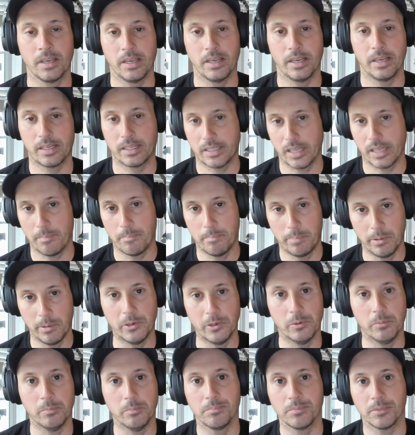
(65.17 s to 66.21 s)
Except,
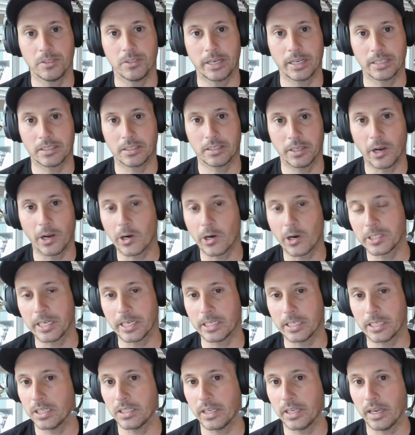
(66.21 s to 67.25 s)
boom, you get to the
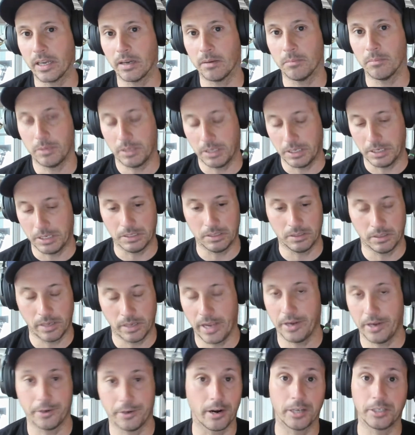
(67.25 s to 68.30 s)
architect exam and
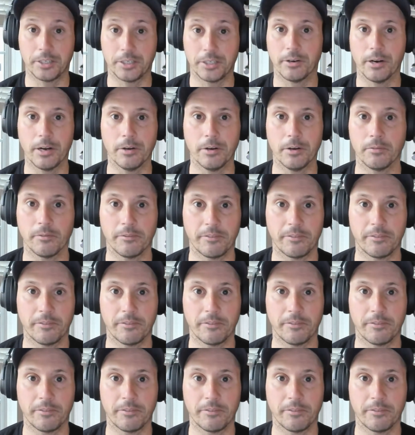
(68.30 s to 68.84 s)
hey, you're on your own.